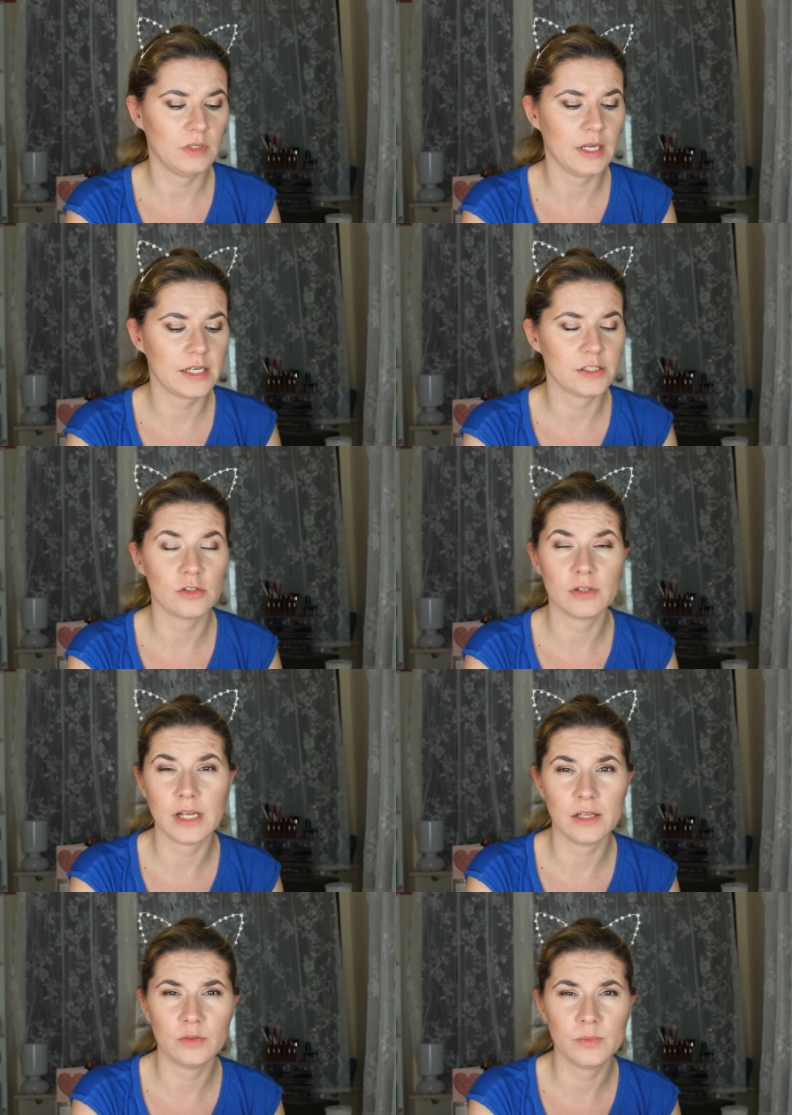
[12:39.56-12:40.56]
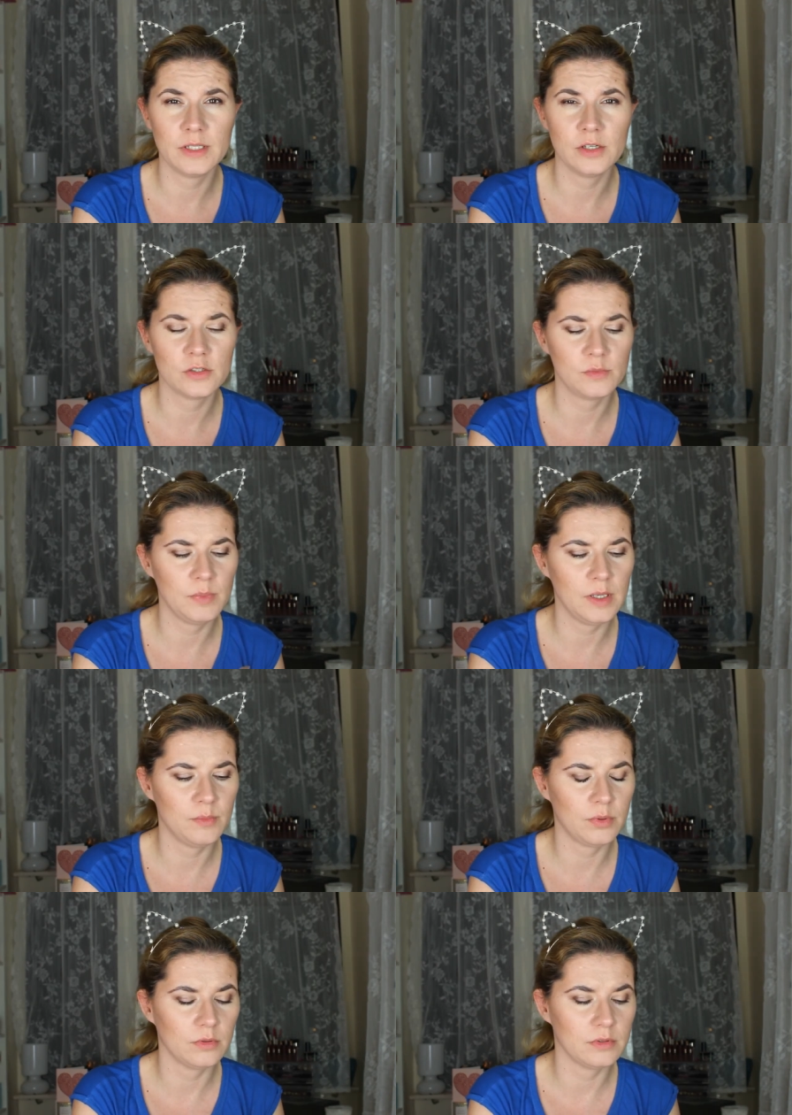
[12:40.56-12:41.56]
like I saw in other videos
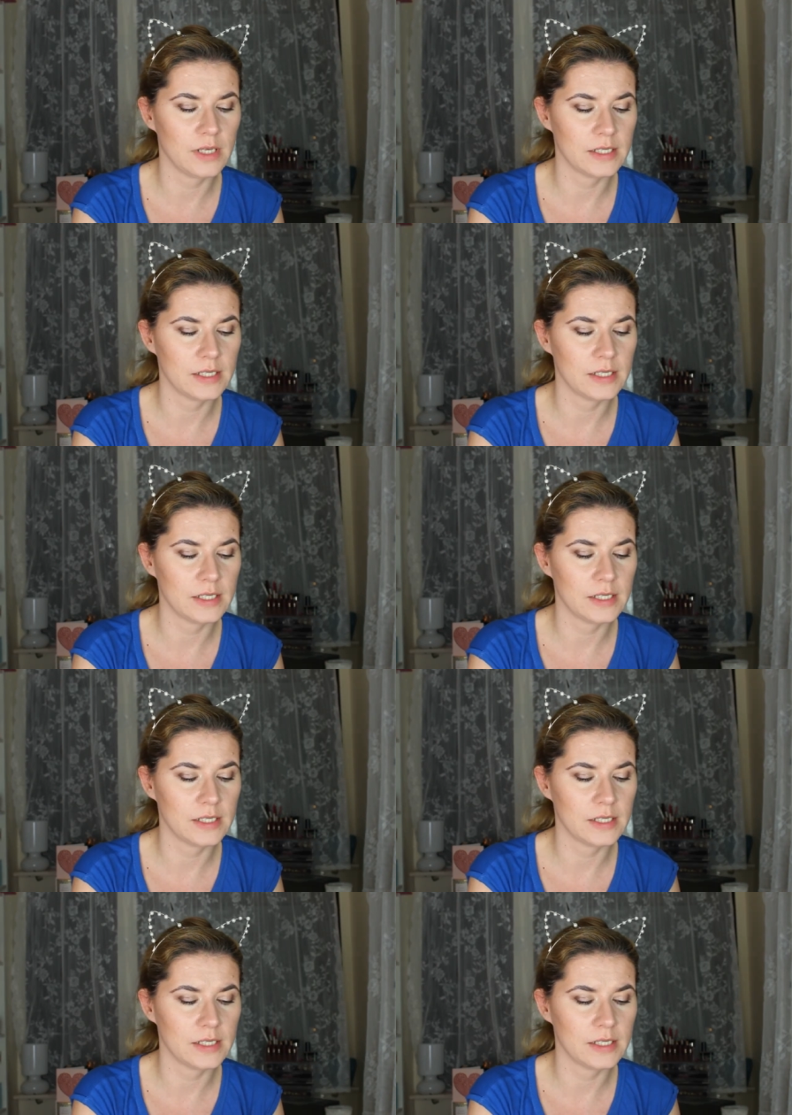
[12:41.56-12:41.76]
people